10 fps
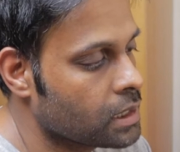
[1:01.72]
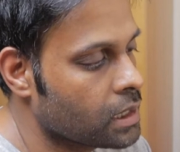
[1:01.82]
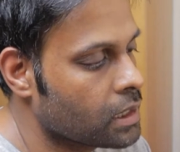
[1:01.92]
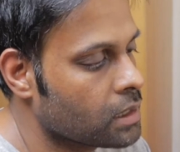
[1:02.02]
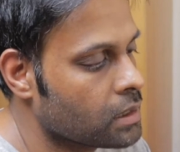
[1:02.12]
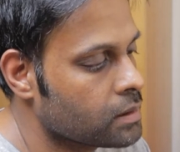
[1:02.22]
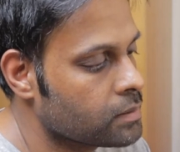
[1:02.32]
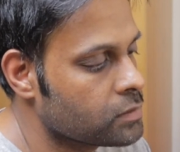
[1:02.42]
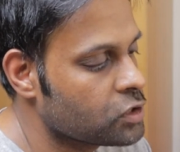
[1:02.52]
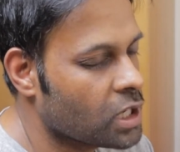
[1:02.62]
a little
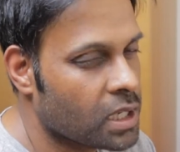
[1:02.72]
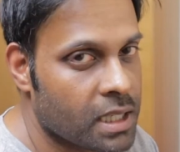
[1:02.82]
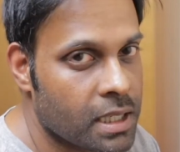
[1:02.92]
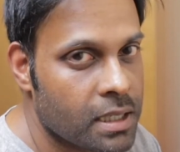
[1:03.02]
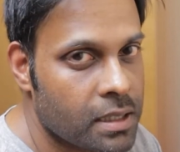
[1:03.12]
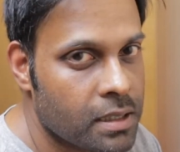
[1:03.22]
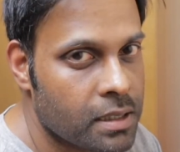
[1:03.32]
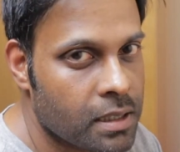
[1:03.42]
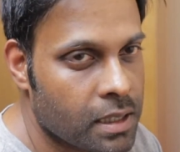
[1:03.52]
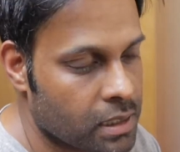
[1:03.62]
chunky,
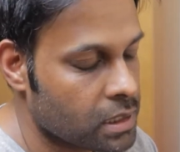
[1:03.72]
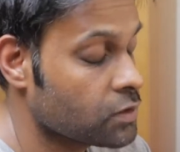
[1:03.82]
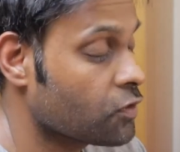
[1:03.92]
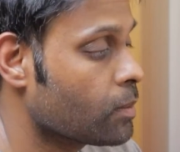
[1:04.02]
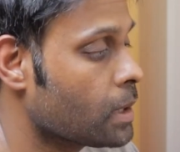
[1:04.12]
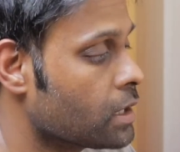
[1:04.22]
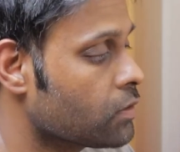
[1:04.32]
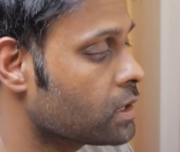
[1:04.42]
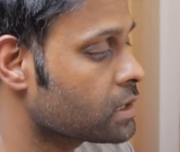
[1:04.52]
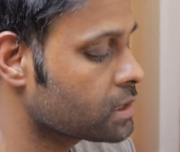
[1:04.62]
at least for my
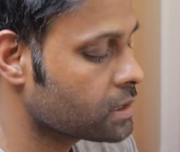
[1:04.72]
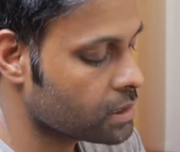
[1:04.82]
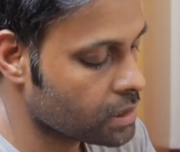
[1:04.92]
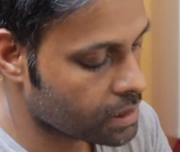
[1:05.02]
wrist.